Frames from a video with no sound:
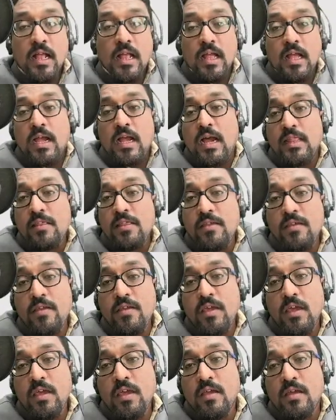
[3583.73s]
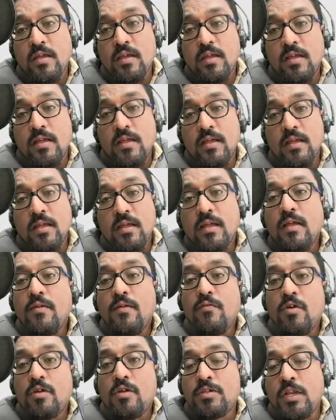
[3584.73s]
Gandhiji
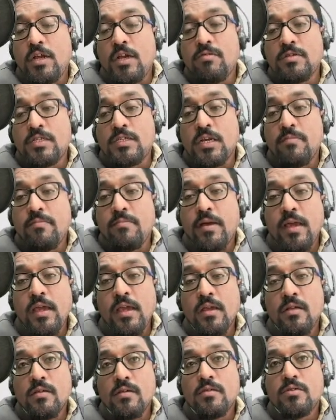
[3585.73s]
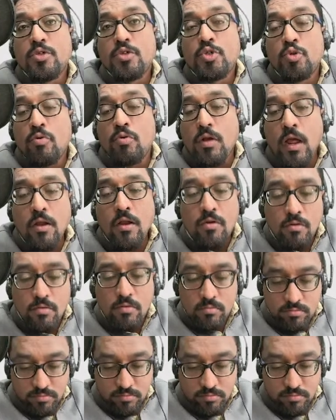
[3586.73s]
was requested by Shukla, no?